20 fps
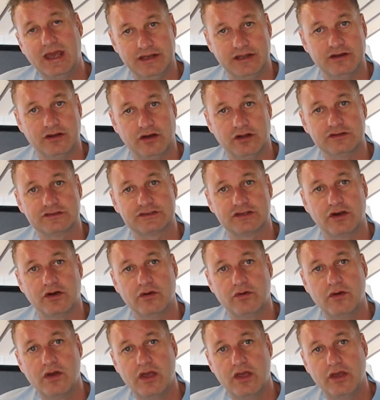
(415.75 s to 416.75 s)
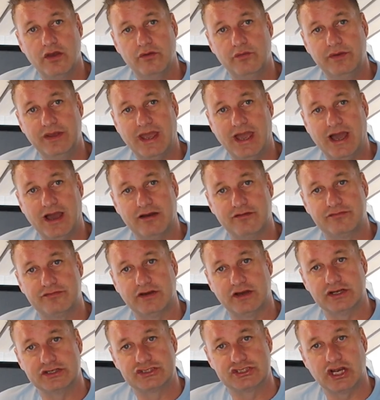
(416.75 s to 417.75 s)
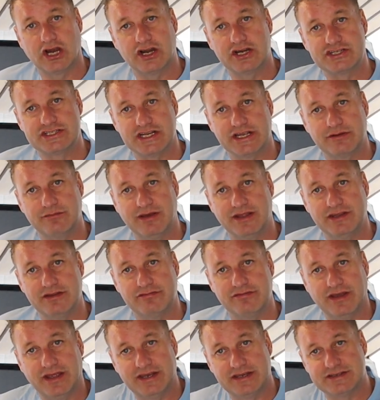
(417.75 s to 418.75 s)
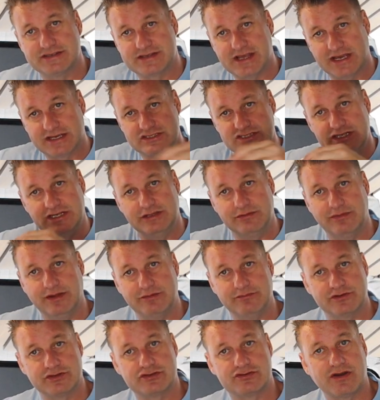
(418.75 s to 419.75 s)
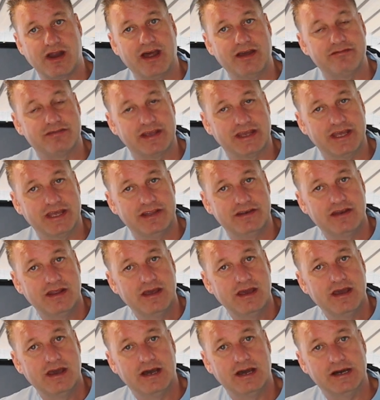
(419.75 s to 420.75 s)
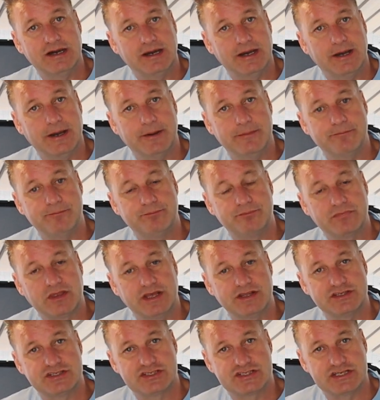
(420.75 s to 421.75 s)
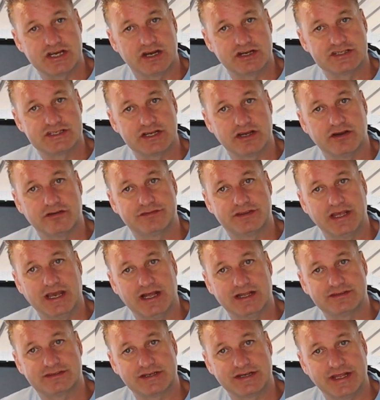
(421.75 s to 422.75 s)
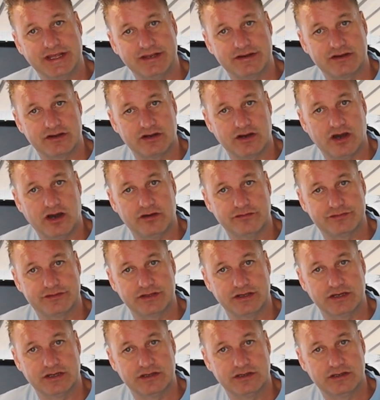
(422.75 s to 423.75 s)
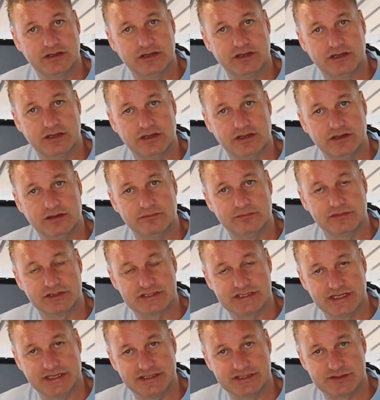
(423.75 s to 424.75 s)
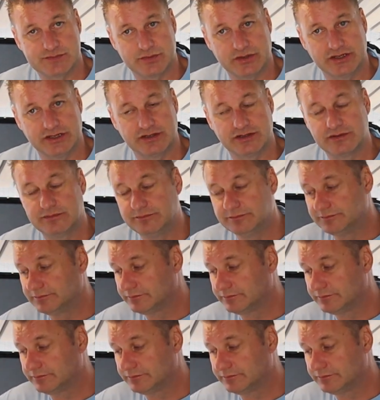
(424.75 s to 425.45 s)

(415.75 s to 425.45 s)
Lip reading: and then also we have charging when the van is actually, when we're driving it, and it's charging off the alternator of the Mercedes Sprinter.